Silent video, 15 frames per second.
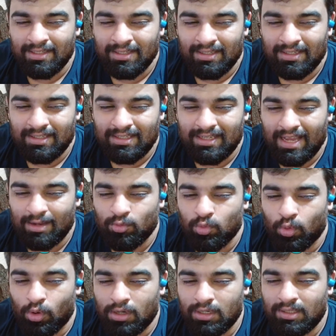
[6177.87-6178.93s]
like
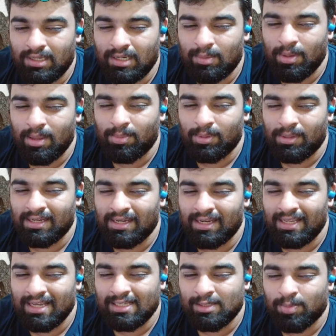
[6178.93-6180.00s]
what did people really
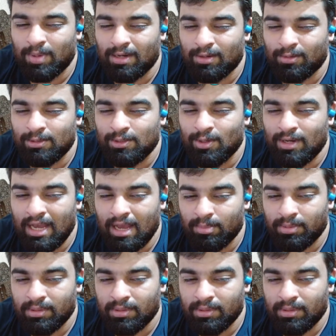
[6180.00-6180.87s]
expect was going to happen?